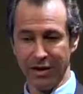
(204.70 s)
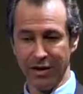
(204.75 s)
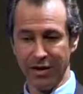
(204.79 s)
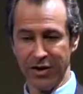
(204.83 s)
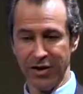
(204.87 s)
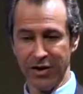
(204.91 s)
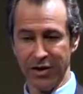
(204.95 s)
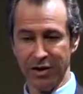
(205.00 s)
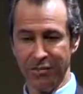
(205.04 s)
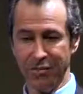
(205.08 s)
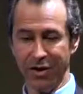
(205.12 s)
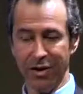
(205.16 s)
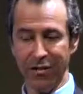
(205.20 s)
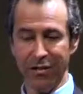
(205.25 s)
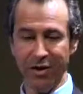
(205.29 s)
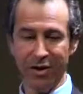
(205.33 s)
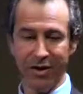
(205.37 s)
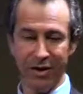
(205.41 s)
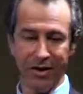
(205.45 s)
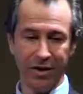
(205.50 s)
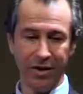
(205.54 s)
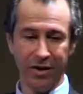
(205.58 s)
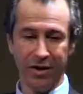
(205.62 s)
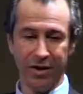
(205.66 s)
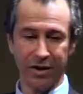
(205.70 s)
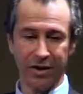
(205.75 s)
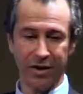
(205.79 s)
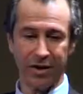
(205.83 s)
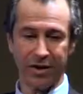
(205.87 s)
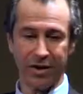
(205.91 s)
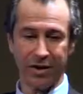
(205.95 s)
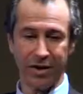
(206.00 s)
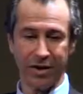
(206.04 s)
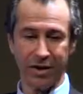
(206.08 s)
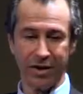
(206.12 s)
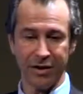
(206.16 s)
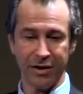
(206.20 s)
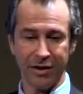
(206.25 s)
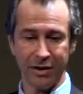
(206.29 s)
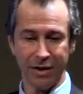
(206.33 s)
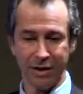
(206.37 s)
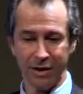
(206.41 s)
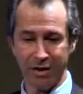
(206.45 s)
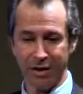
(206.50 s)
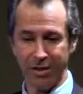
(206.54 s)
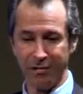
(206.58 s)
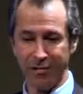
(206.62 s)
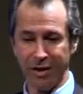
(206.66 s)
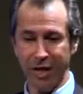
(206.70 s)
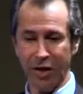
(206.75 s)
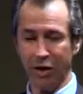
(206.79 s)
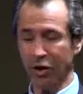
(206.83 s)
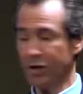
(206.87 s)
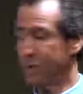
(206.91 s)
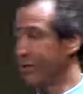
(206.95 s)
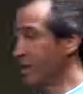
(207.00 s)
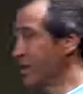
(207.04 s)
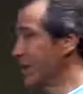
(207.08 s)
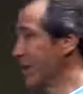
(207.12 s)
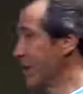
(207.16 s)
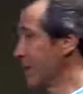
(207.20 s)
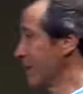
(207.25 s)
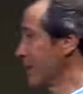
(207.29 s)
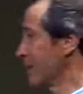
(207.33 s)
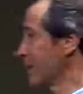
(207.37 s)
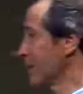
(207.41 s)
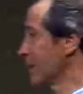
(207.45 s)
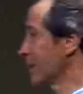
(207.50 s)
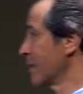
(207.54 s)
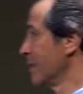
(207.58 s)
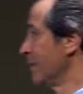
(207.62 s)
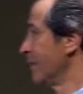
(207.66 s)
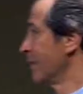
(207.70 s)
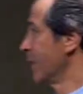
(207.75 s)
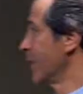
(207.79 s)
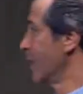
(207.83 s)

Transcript: This is done in people that don't exercise, just couch potatoes.